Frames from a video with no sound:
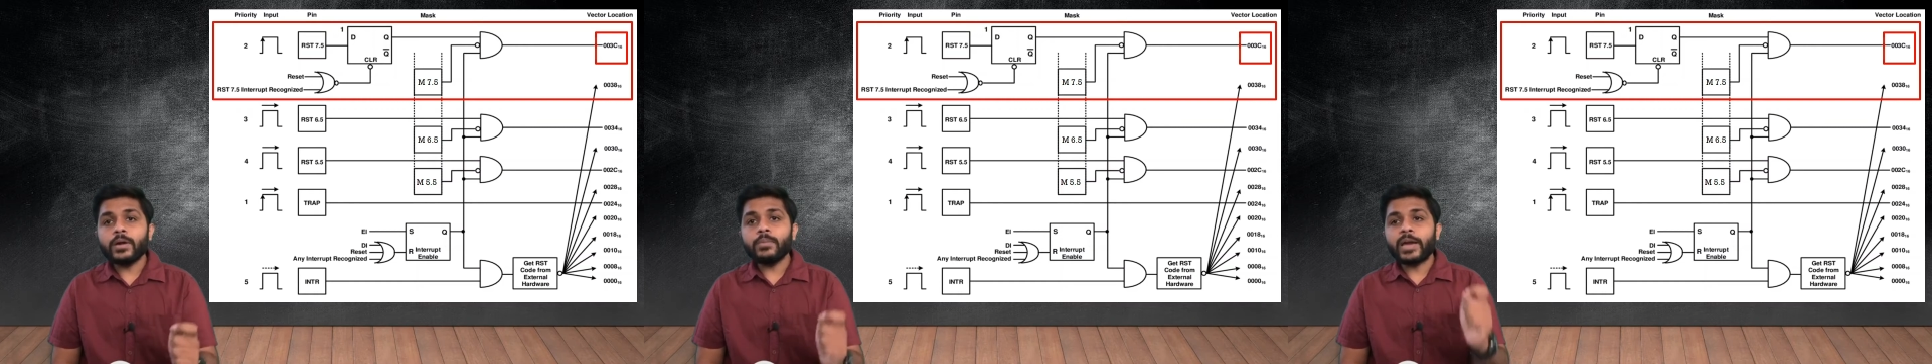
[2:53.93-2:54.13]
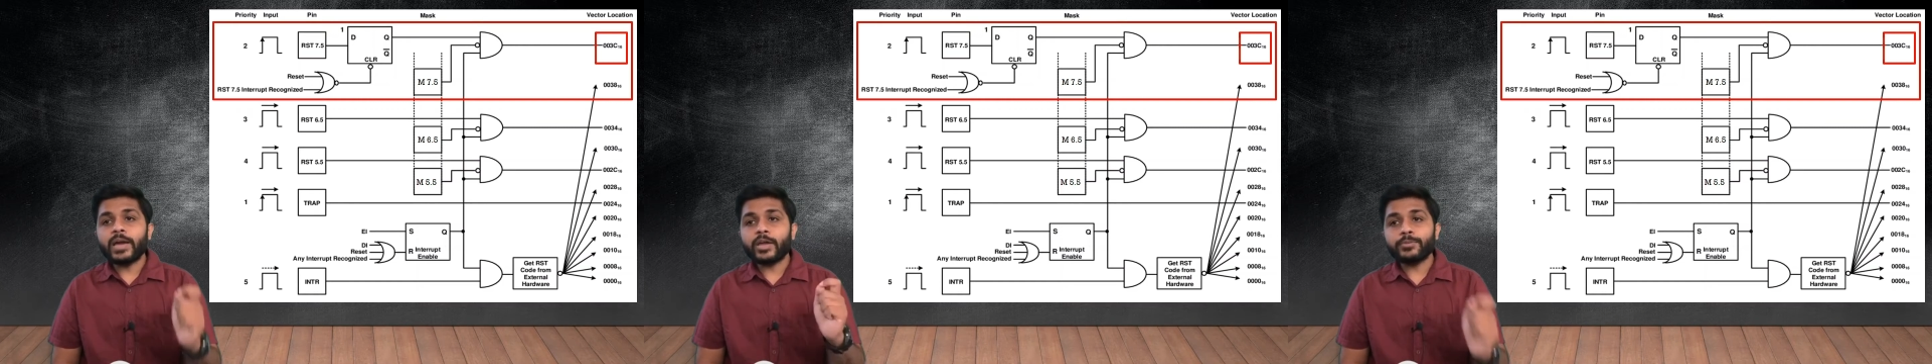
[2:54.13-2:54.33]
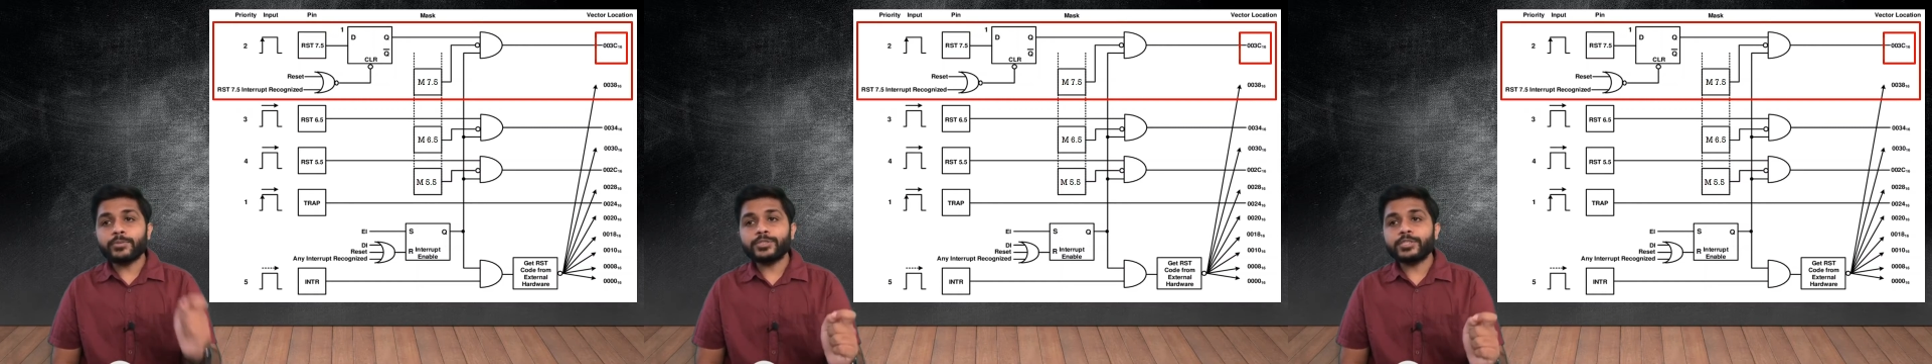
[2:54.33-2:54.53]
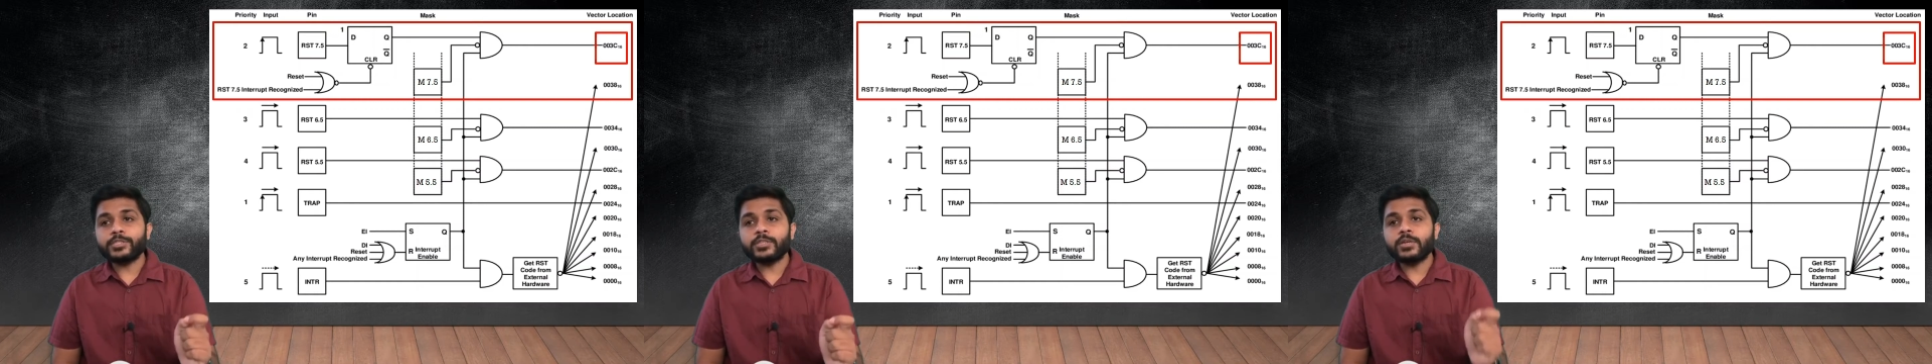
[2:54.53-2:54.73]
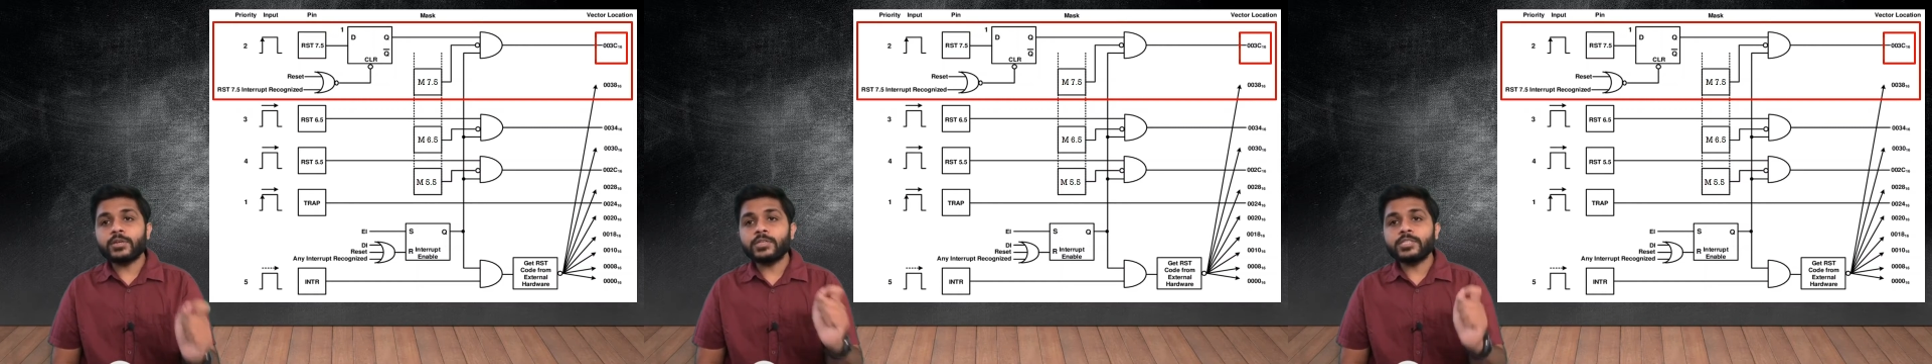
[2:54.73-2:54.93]

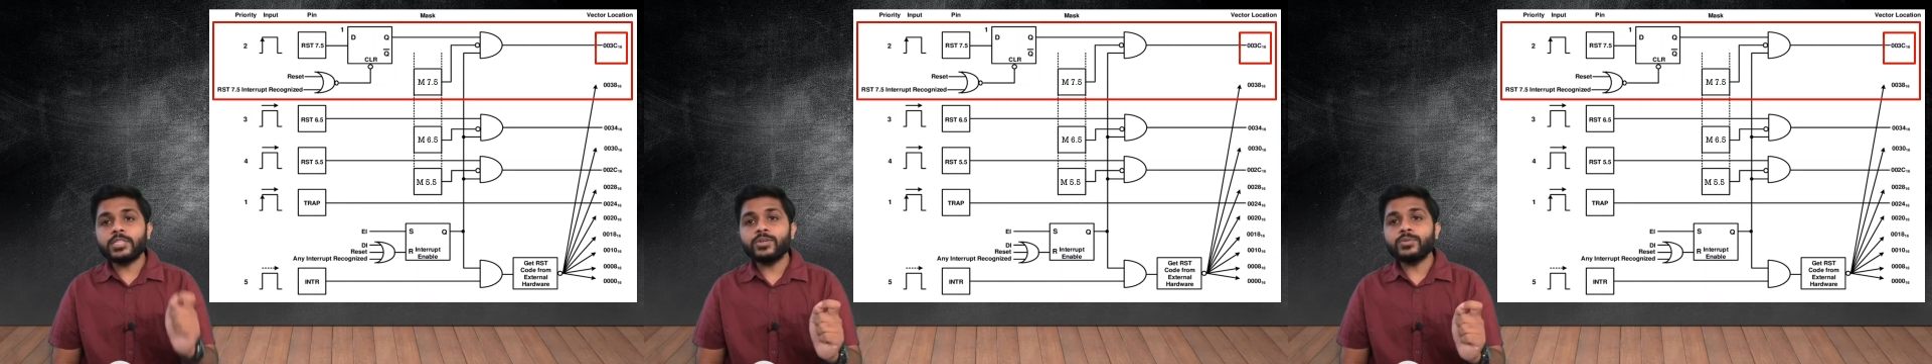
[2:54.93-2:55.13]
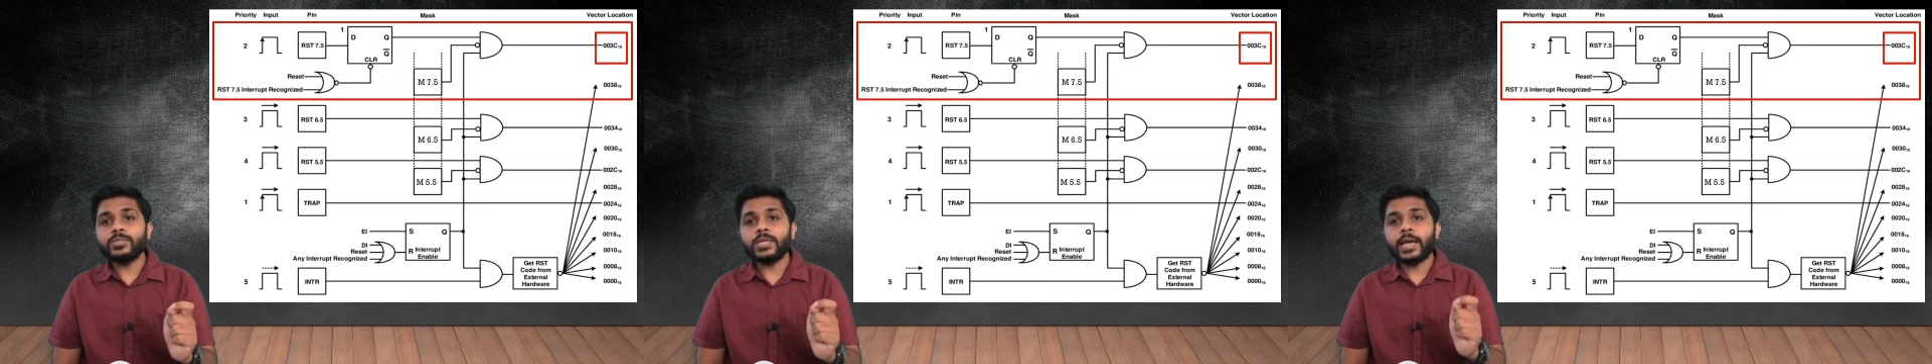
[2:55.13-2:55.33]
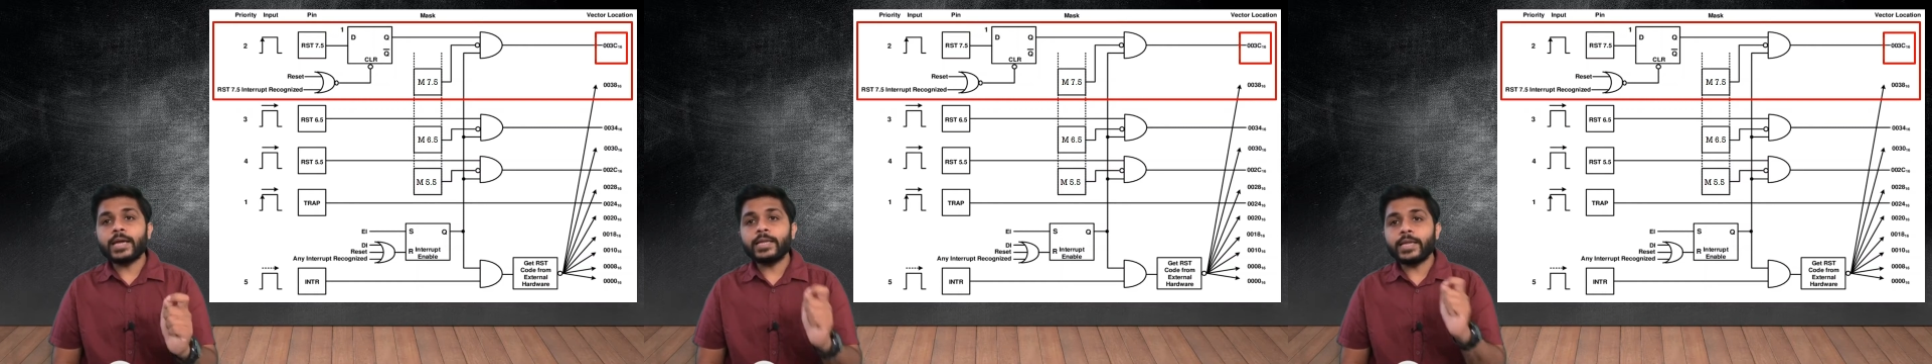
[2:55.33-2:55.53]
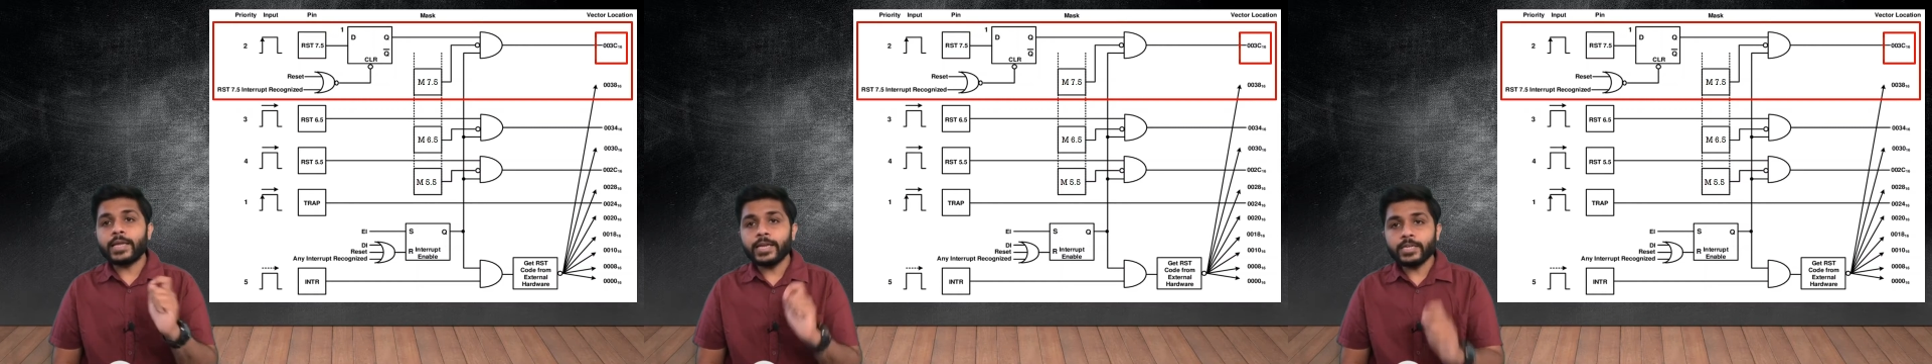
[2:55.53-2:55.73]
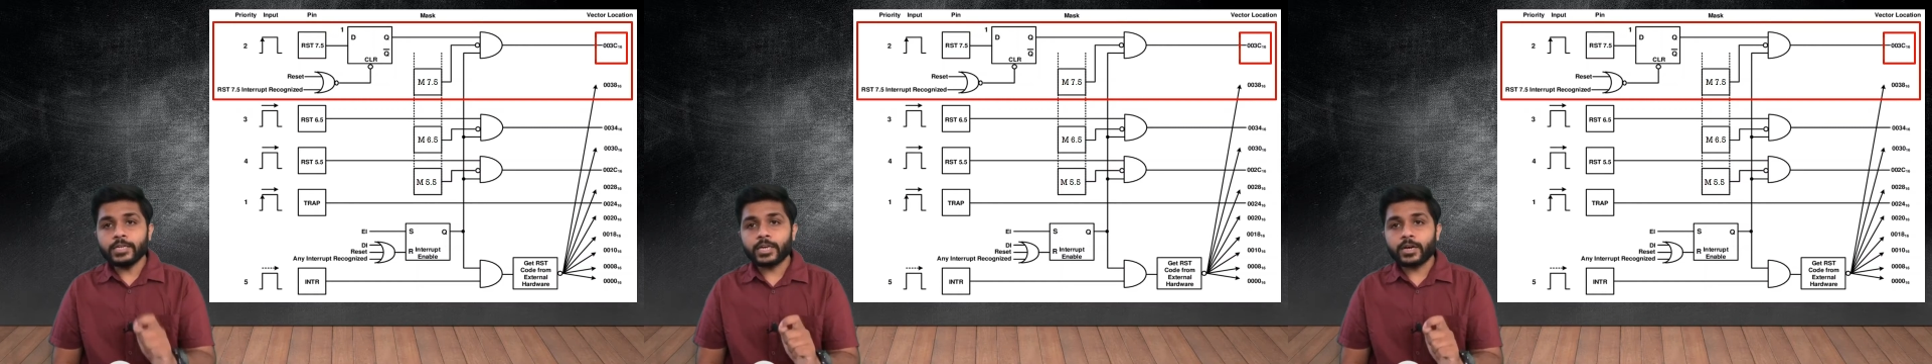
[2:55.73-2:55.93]
microprocessor receives any
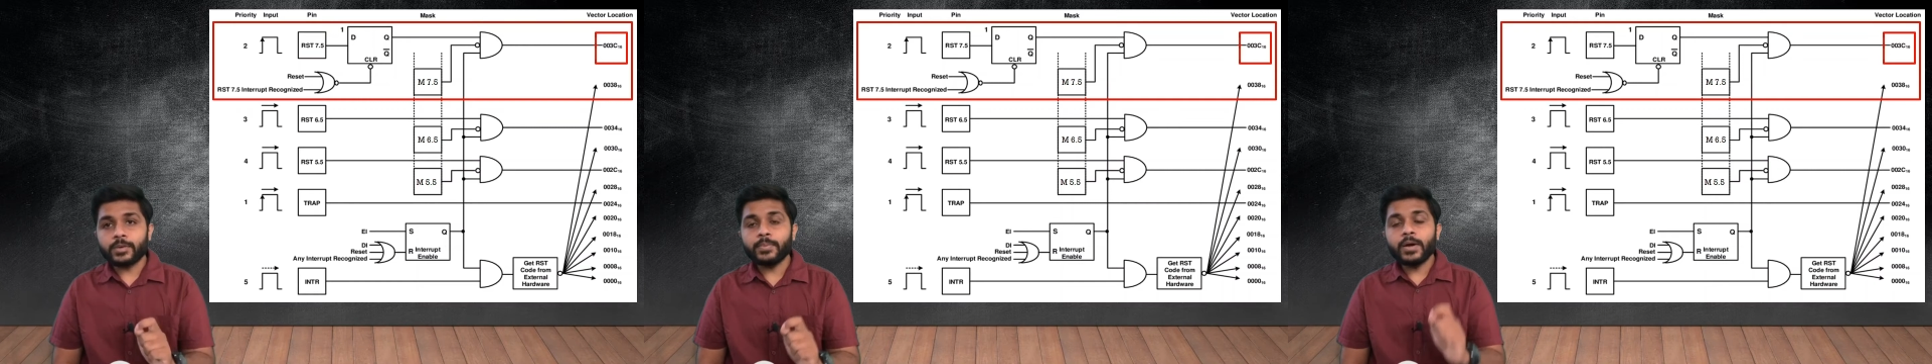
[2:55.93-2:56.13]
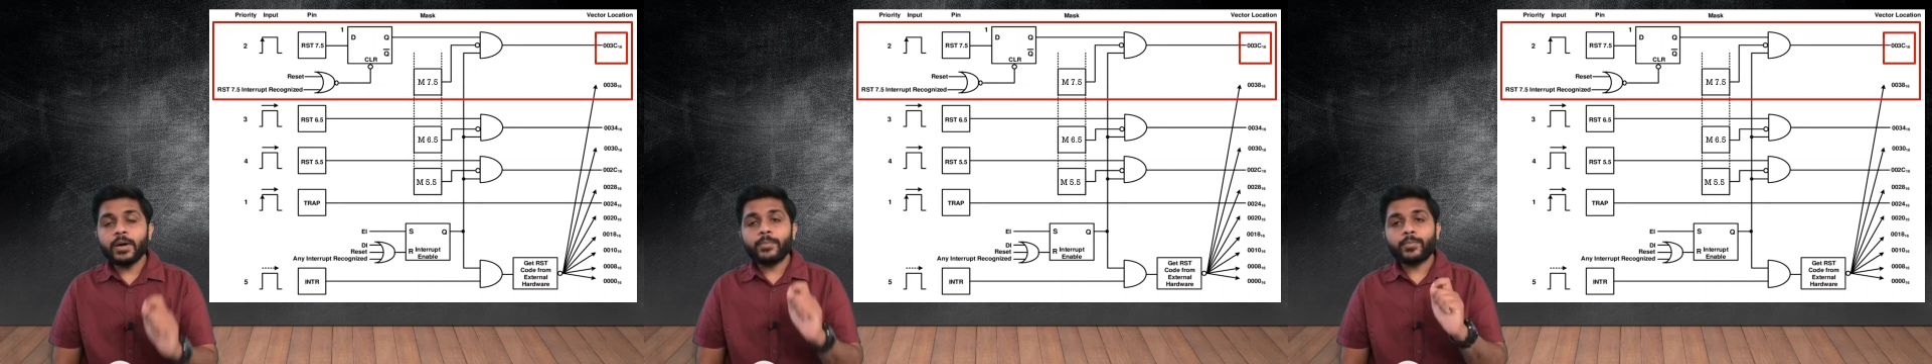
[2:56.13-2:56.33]
interrupt,